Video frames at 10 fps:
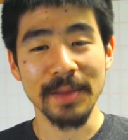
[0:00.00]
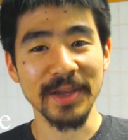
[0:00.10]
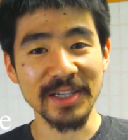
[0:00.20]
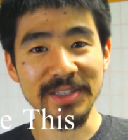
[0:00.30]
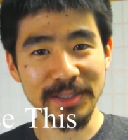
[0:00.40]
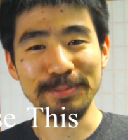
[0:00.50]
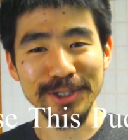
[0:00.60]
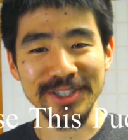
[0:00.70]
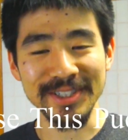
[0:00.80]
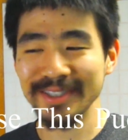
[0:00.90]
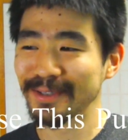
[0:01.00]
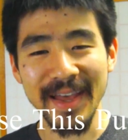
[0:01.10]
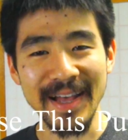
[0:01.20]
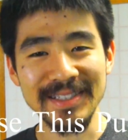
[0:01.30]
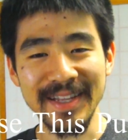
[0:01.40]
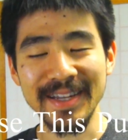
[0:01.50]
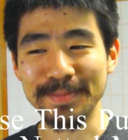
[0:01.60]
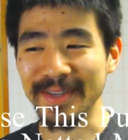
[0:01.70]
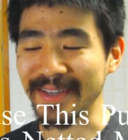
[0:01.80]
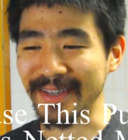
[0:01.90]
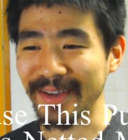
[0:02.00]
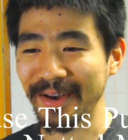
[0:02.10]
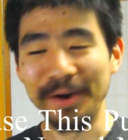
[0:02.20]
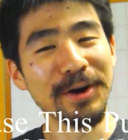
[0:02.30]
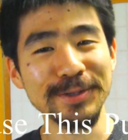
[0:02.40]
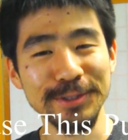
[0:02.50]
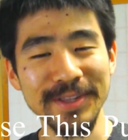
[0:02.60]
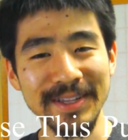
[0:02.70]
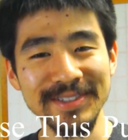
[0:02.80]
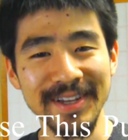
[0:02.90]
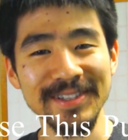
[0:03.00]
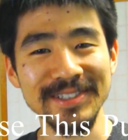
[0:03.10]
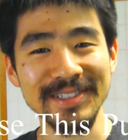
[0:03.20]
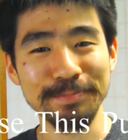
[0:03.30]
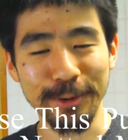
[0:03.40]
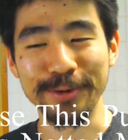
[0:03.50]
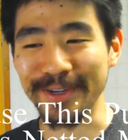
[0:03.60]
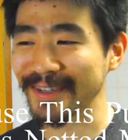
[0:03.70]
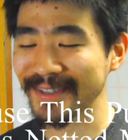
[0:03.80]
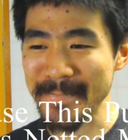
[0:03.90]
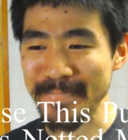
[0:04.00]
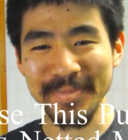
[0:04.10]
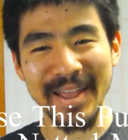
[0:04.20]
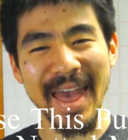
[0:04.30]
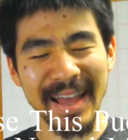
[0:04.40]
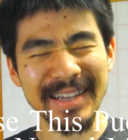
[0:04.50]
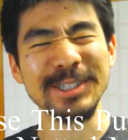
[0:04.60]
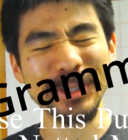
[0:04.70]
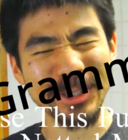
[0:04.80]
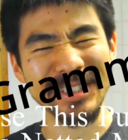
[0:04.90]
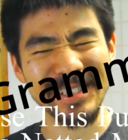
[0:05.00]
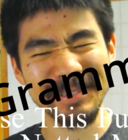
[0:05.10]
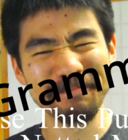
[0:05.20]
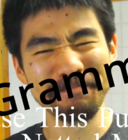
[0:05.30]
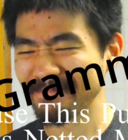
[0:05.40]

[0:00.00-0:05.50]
Because this purchase has netted me over $2,000 poorer. And it hurts.